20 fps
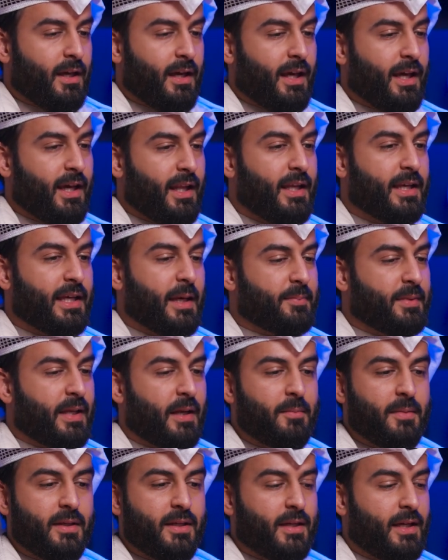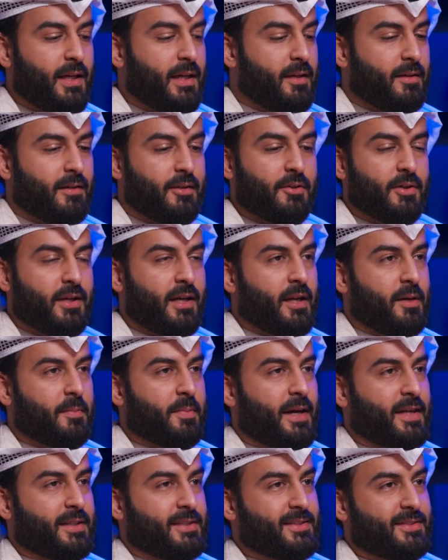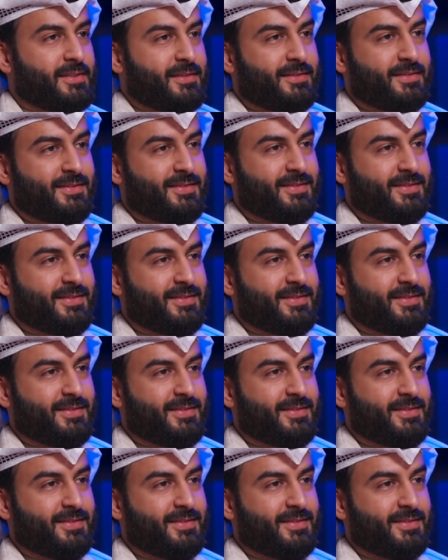And he kept telling me, hey, you're not gonna pass.